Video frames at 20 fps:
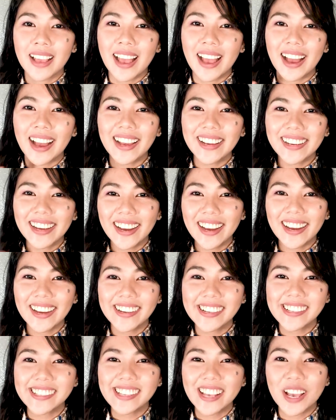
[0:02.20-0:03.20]
Hi
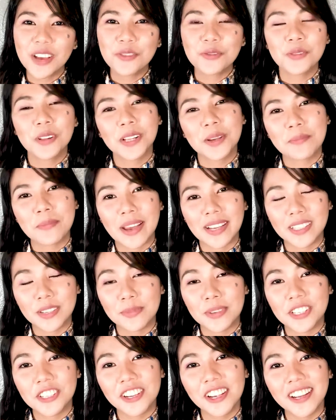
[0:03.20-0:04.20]
guys! Welcome back to my
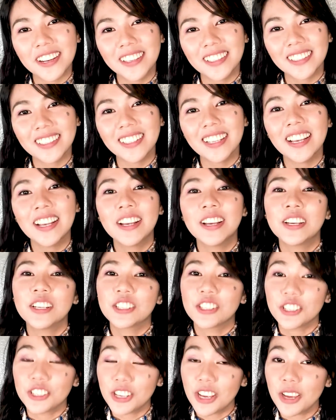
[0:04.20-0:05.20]
channel.
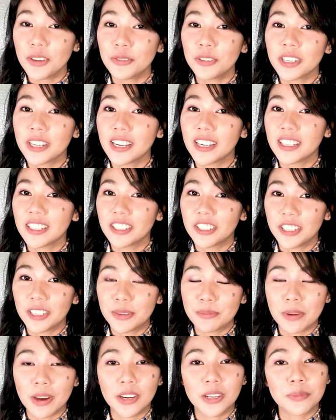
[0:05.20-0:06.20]
Today we're gonna learn
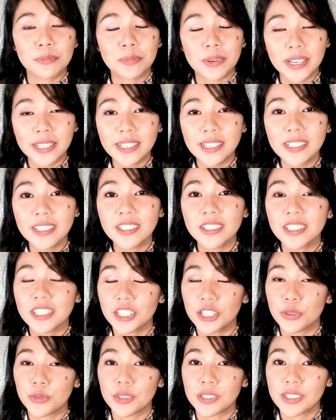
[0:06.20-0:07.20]
about the present
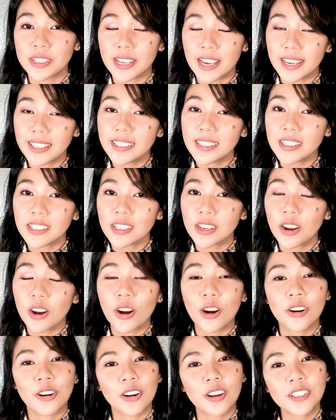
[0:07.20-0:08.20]
continuous tense,
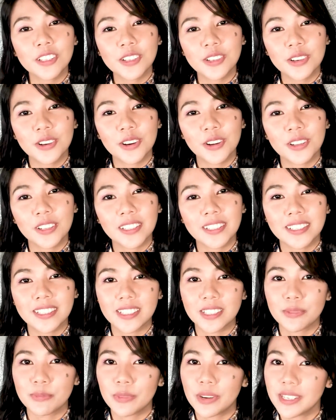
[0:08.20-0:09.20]
or also called as
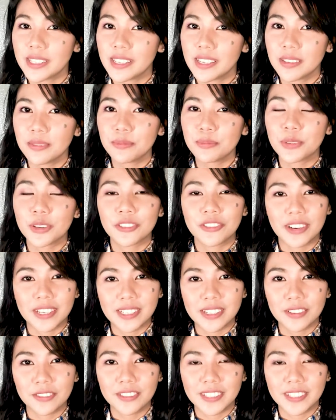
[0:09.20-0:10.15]
present progressive